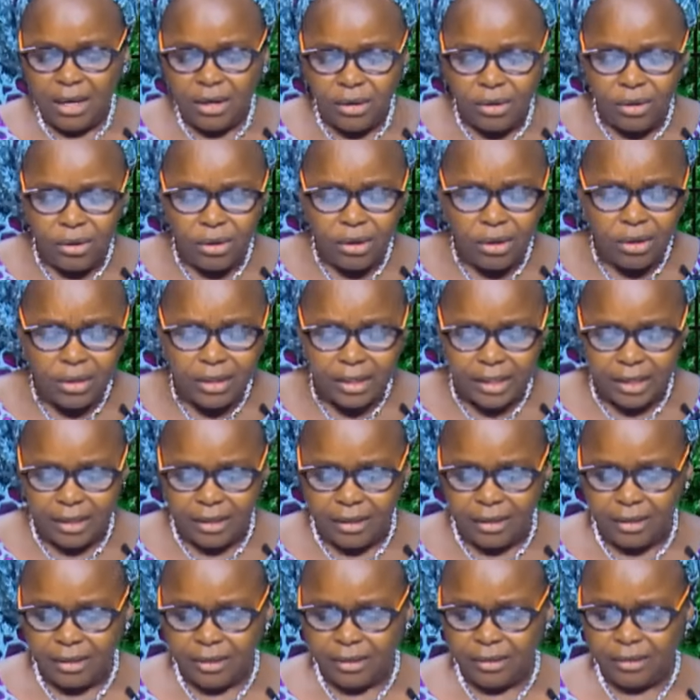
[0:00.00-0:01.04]

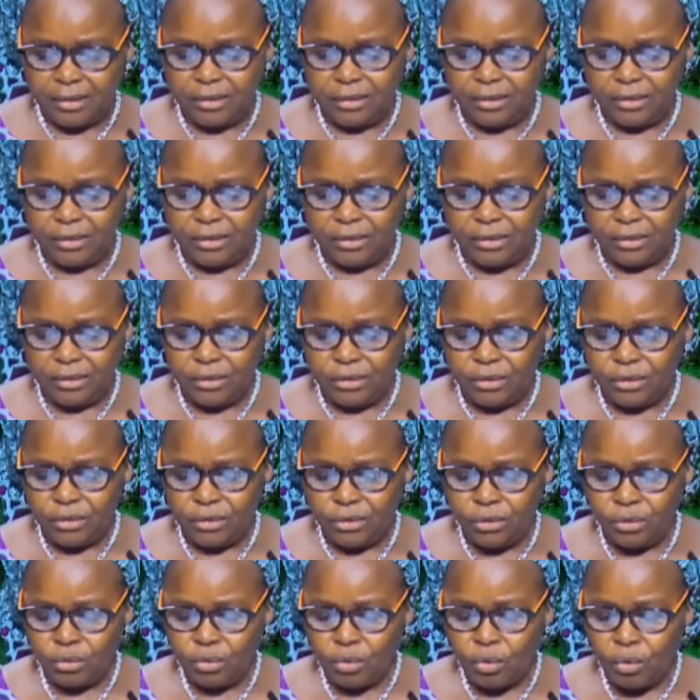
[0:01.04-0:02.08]
Nothing
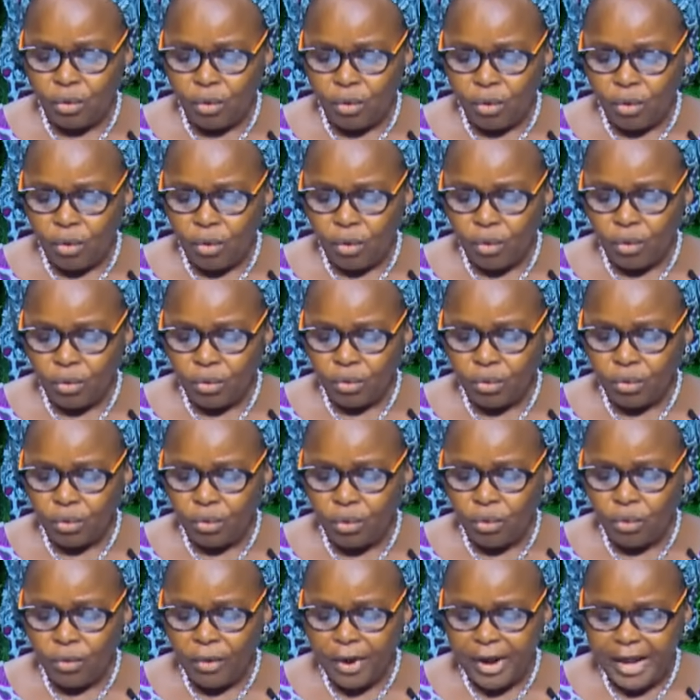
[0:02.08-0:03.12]
you
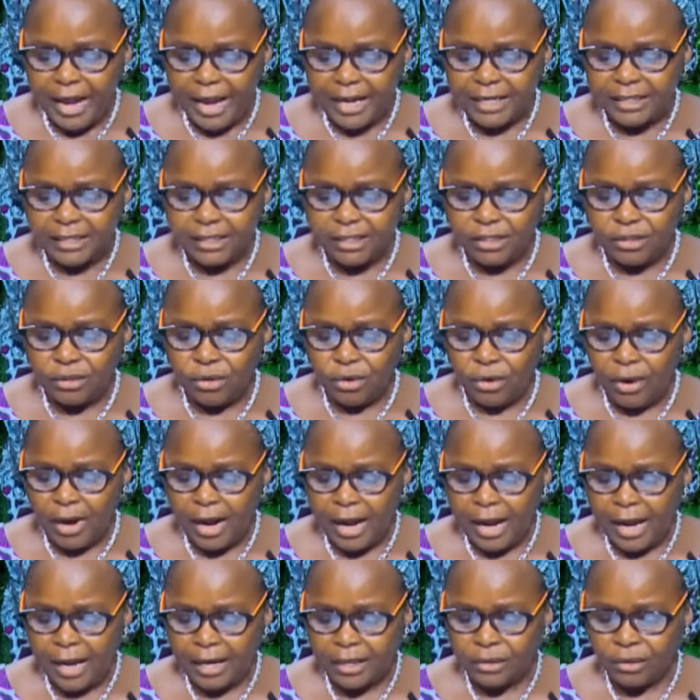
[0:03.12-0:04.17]
could get your
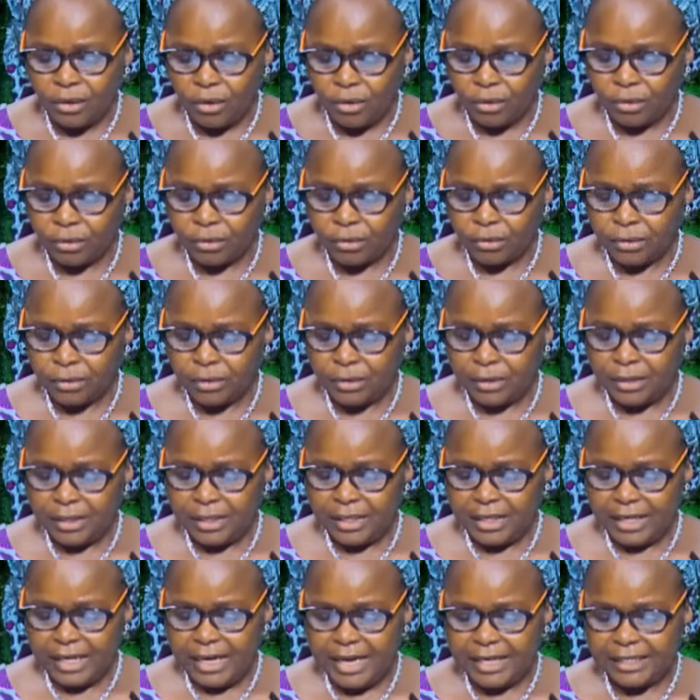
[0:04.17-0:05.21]
hand on
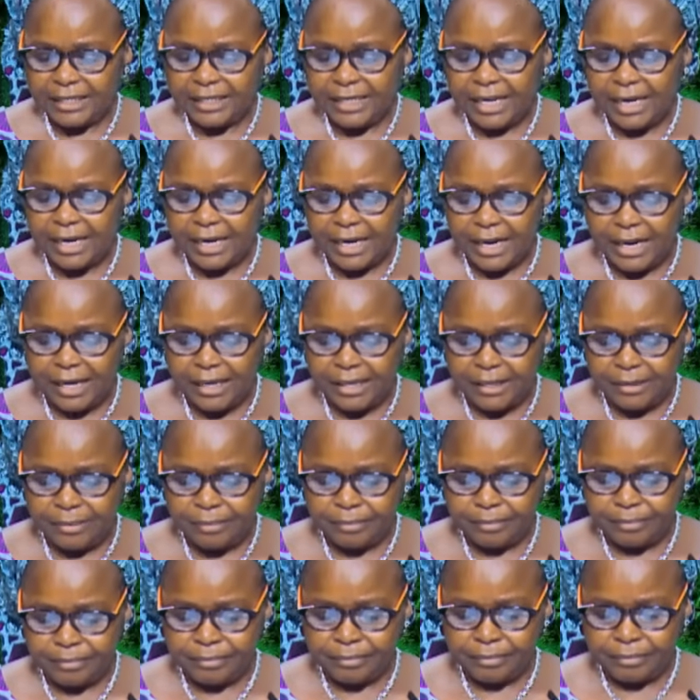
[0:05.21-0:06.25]
eternally,